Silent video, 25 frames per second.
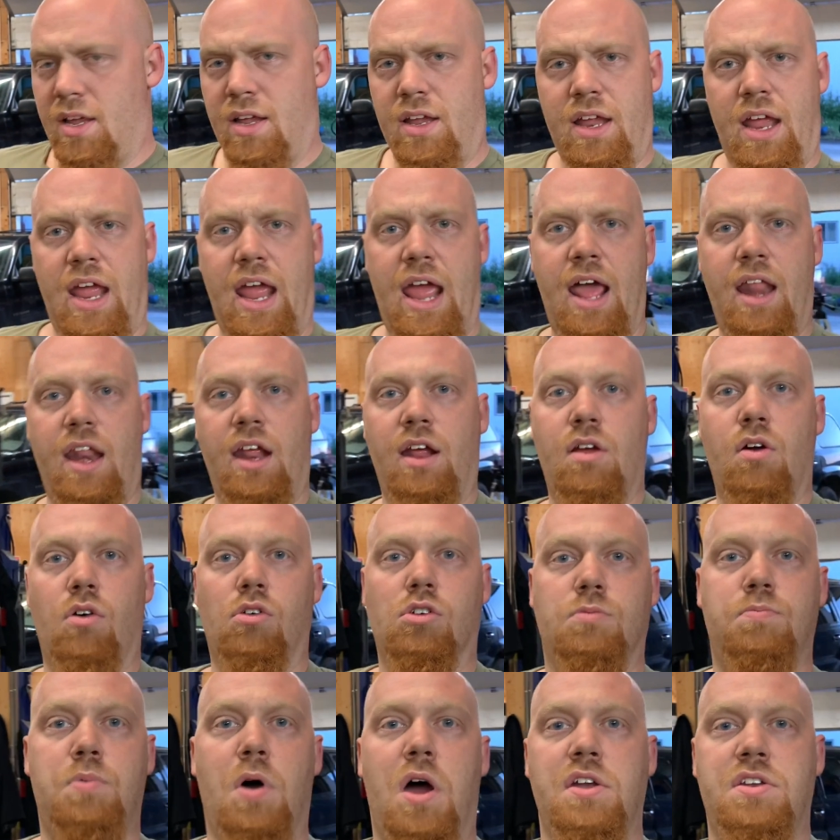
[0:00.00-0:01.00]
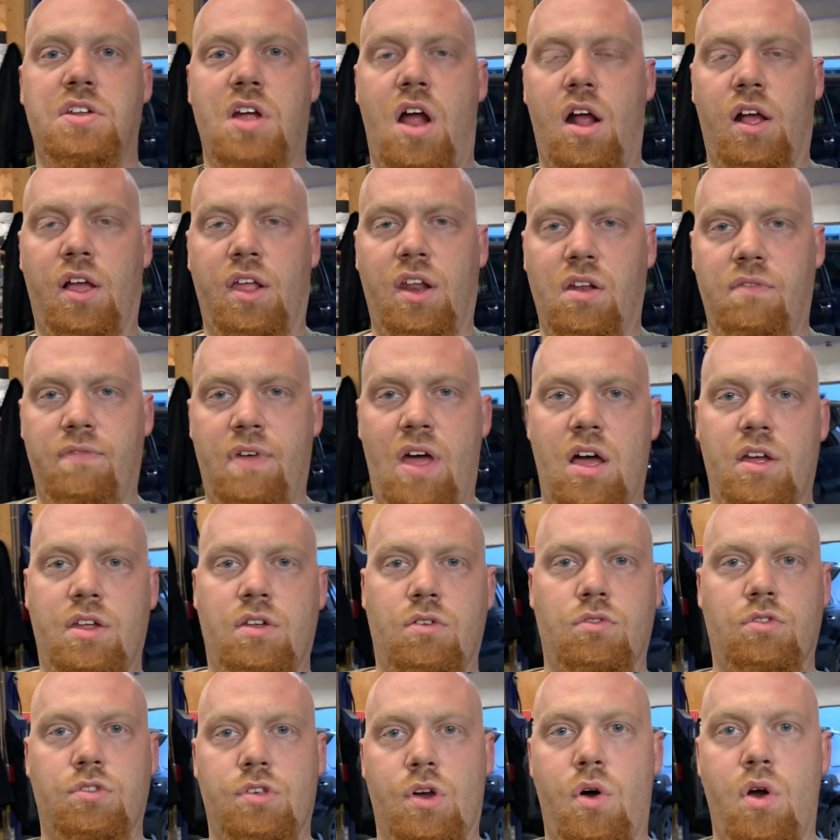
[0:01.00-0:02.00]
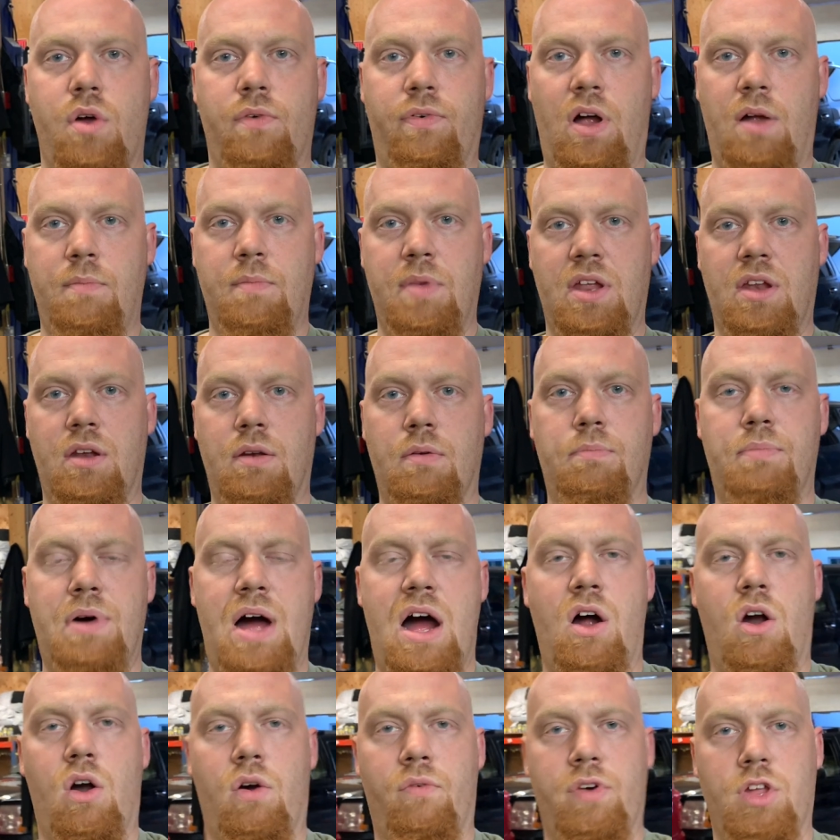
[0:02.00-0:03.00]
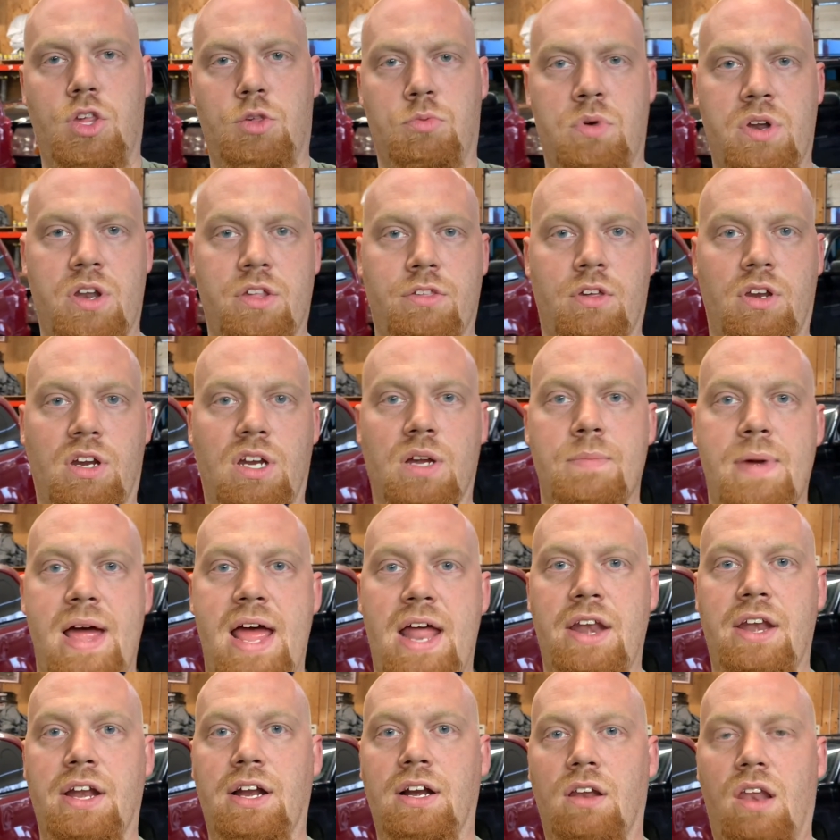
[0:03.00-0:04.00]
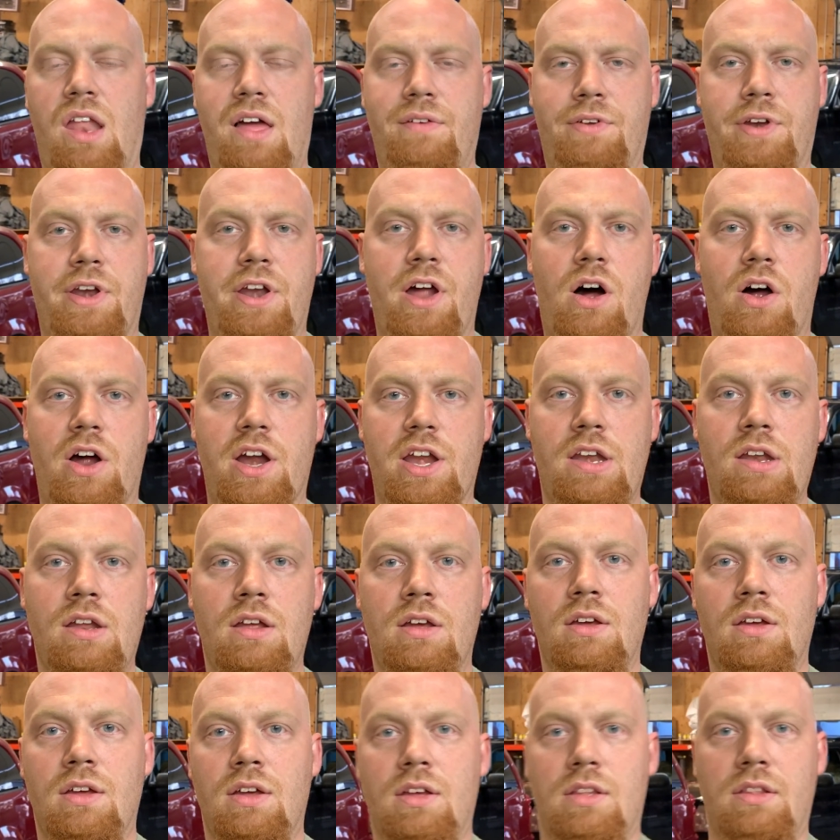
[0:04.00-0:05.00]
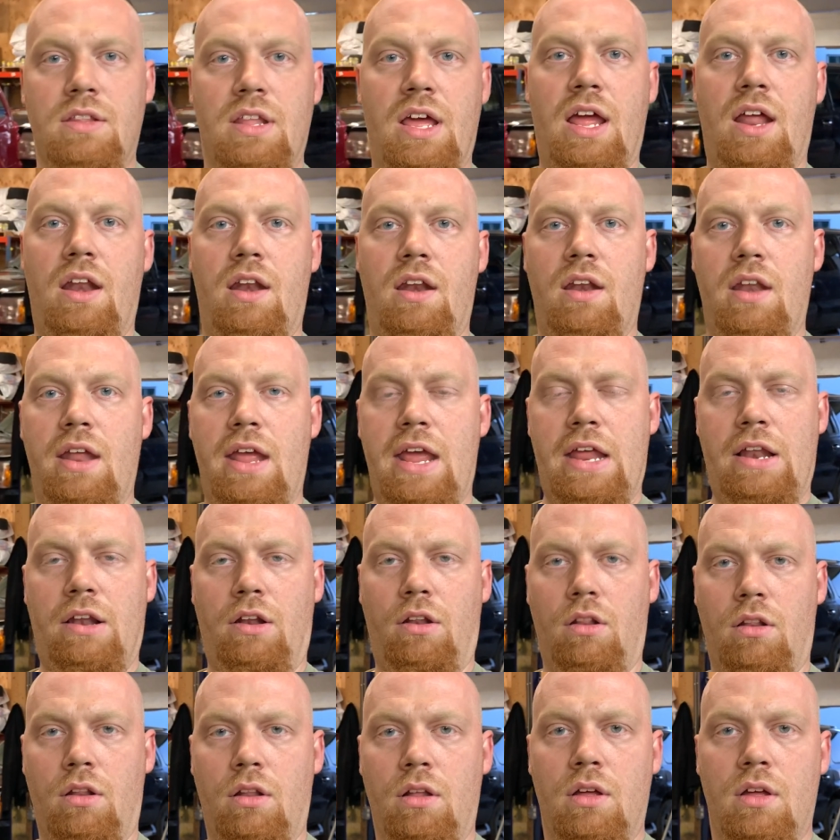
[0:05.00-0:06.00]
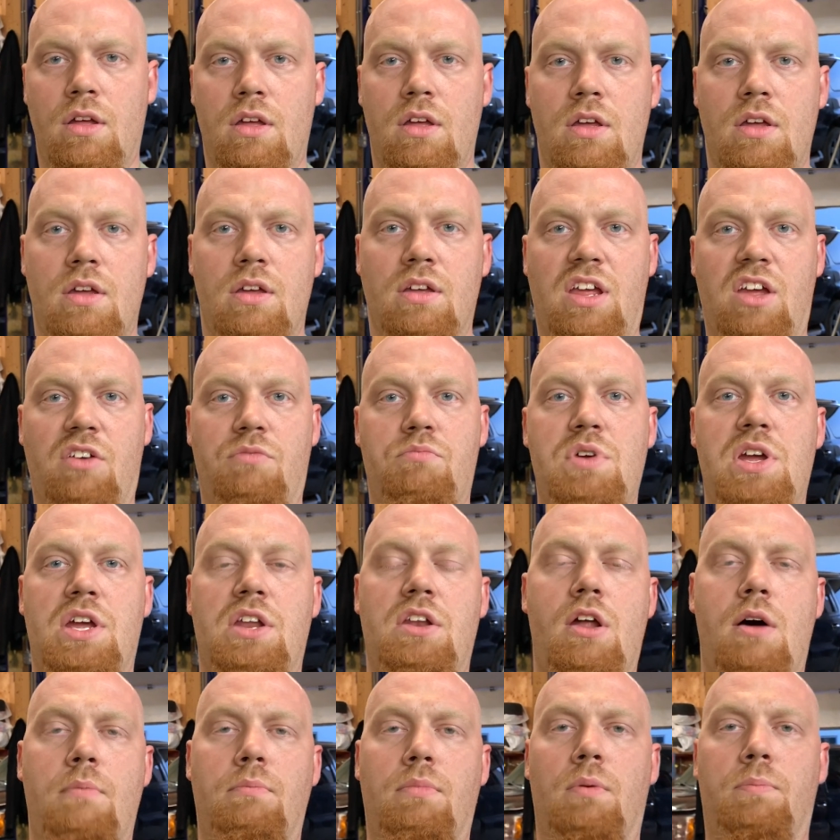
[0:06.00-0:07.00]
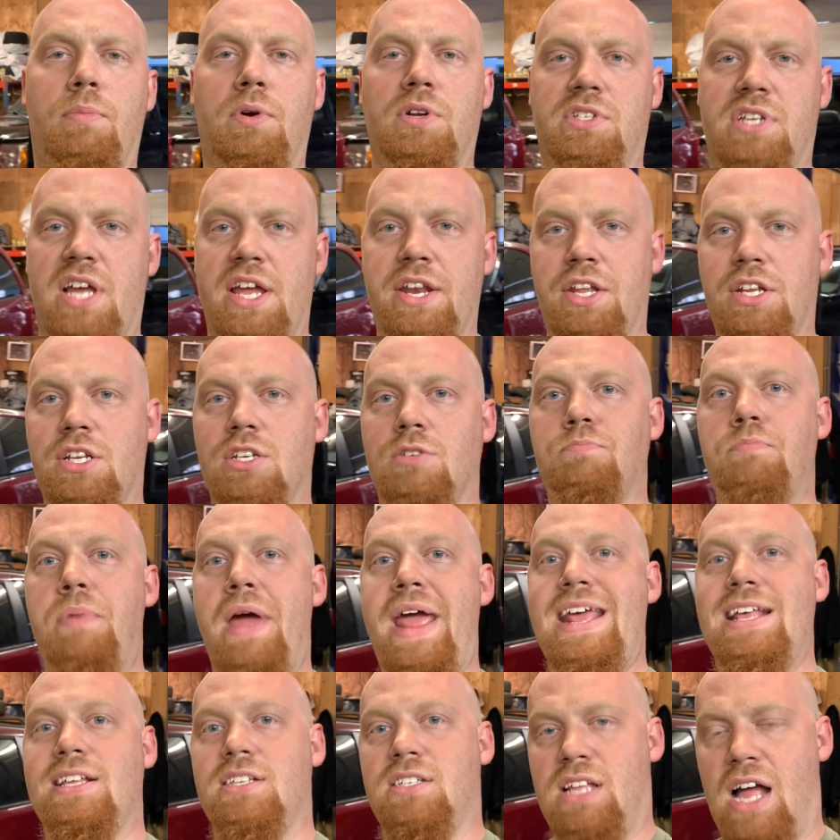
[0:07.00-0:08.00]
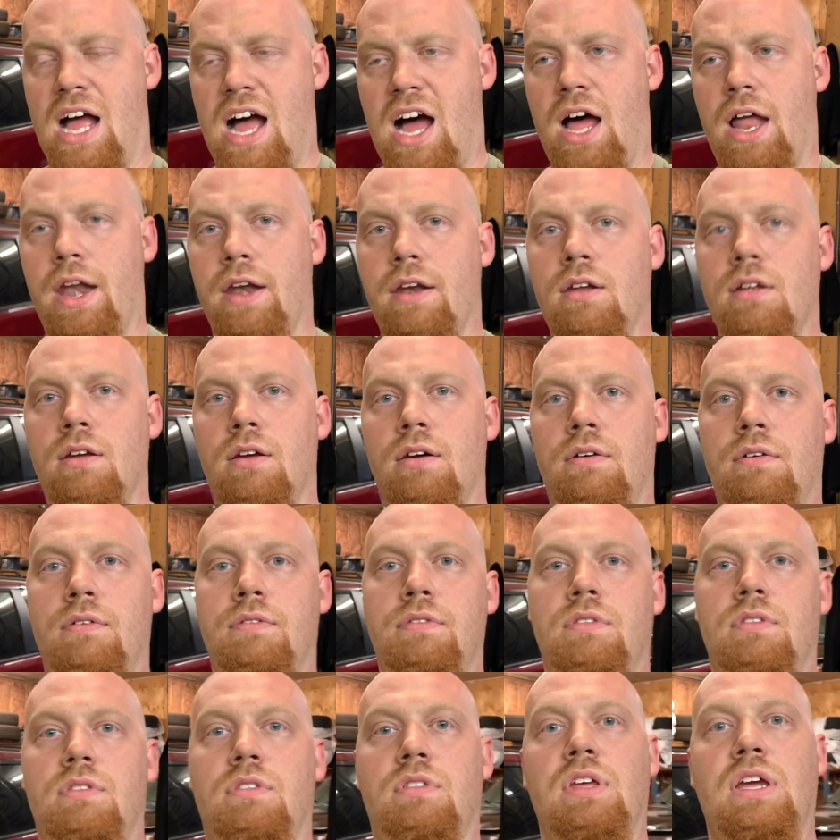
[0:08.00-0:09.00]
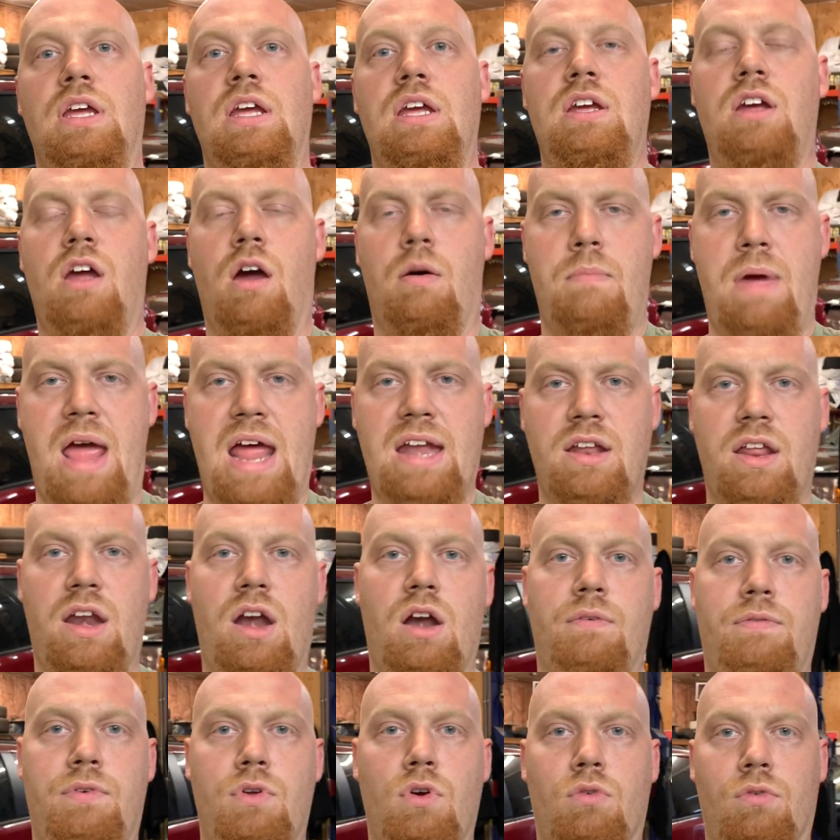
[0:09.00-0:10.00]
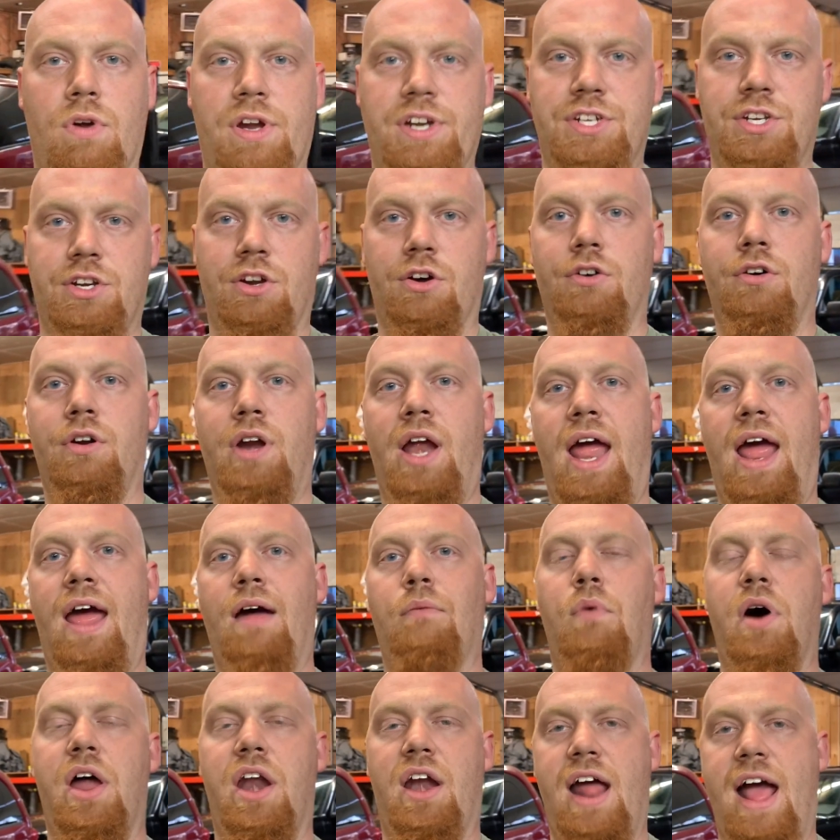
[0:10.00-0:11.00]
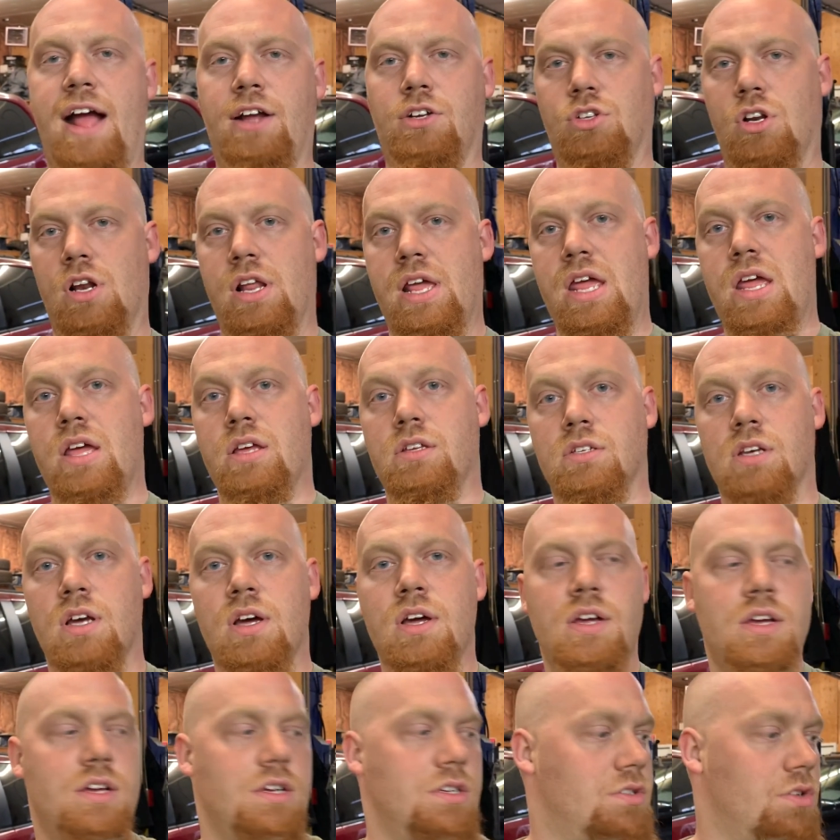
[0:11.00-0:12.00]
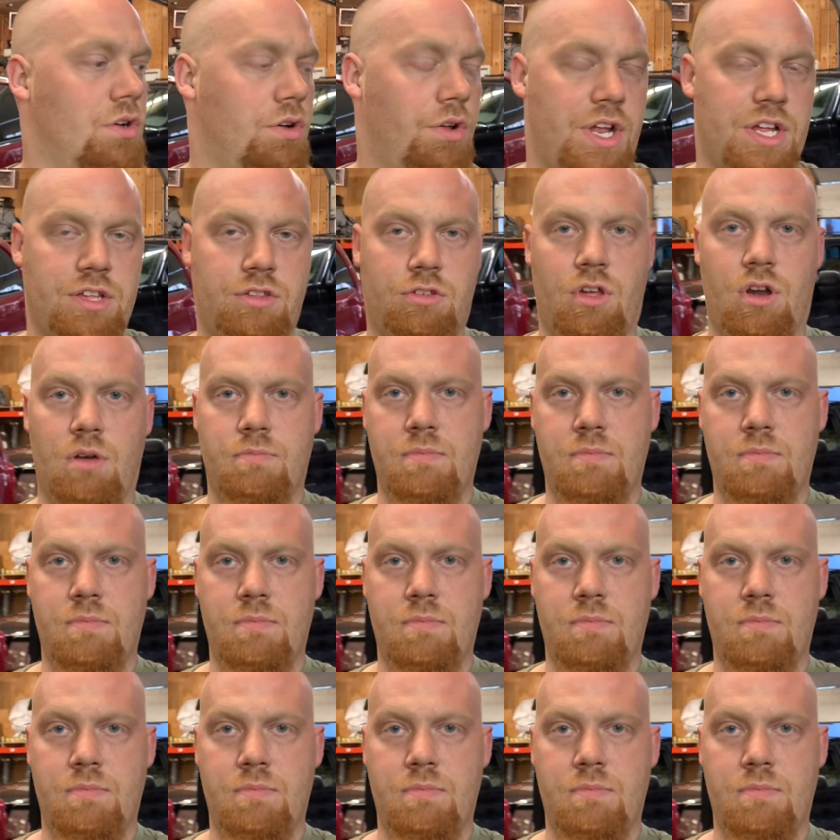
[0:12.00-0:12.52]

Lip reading: And it goes by targeted value. So if I'm in power enrichment as in commanding 11.9, then it'll give me a number percentage based on the commanded air fuel ratio and what it actually is. So that's going to